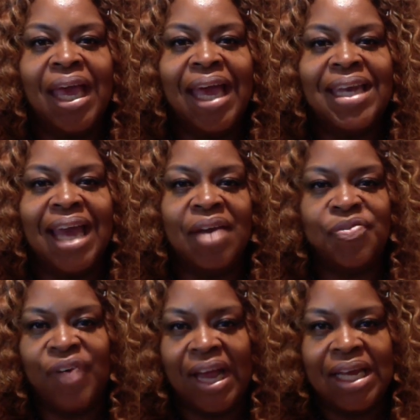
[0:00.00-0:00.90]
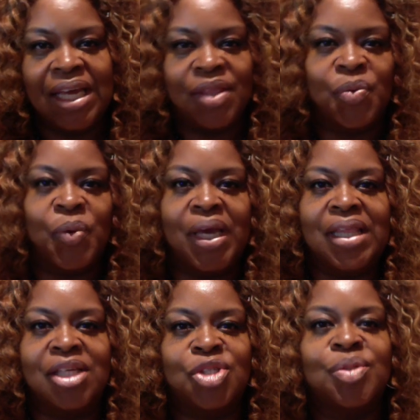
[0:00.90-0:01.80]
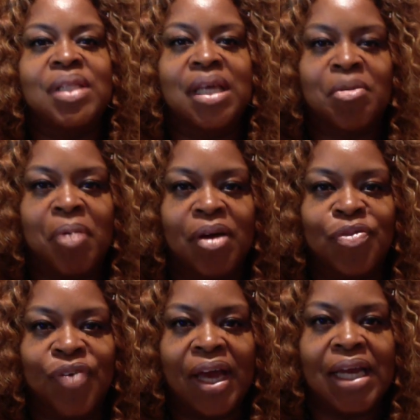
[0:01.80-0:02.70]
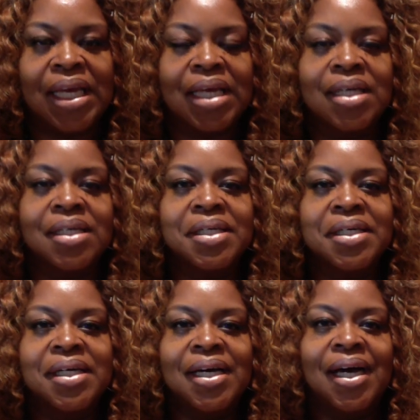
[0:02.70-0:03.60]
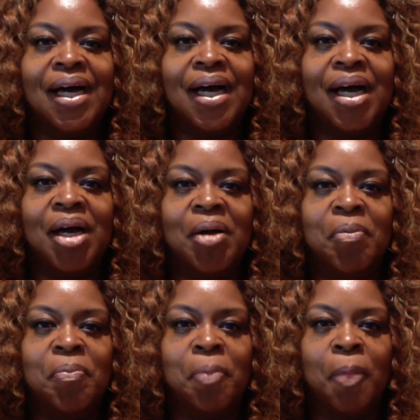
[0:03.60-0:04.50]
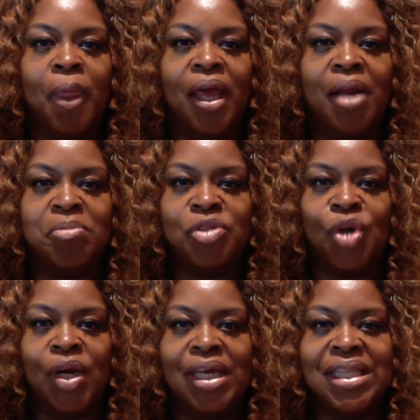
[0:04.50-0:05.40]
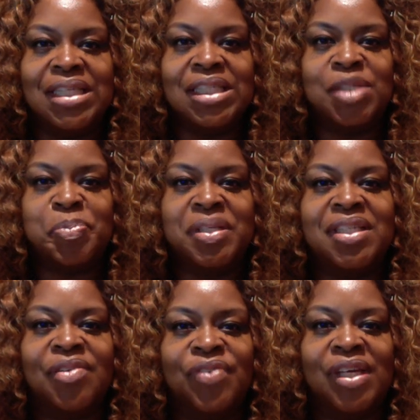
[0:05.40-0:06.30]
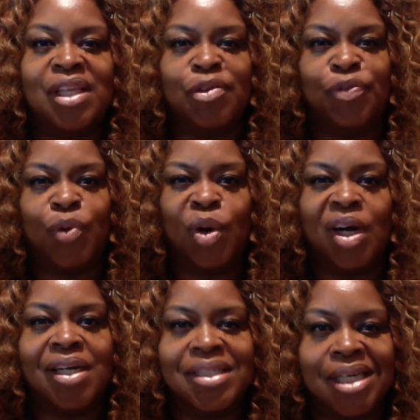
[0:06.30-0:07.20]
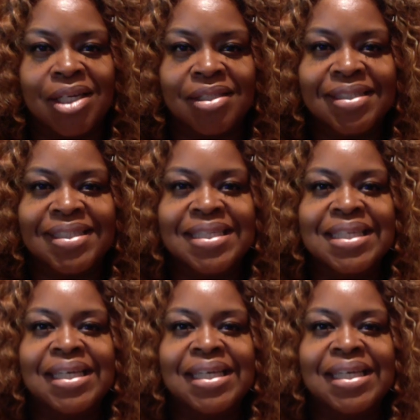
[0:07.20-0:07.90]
And not fighting in the way that you think about fighting. And I'm talking, this is specifically for adults.